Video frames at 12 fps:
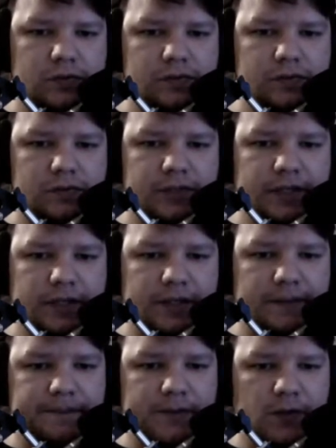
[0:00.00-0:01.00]
but yeah,
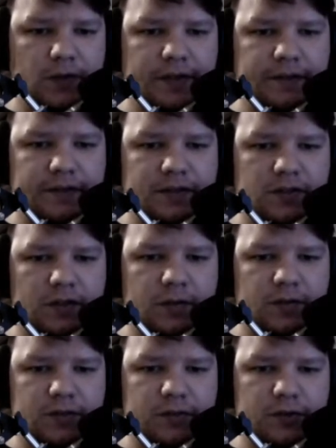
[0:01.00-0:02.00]
all right. Let's talk
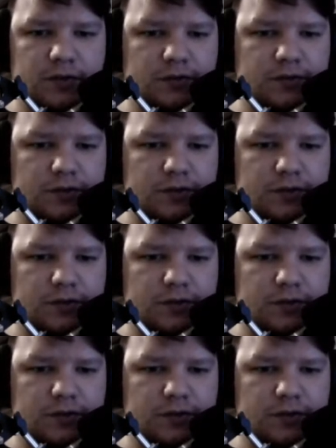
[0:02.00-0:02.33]
about some news.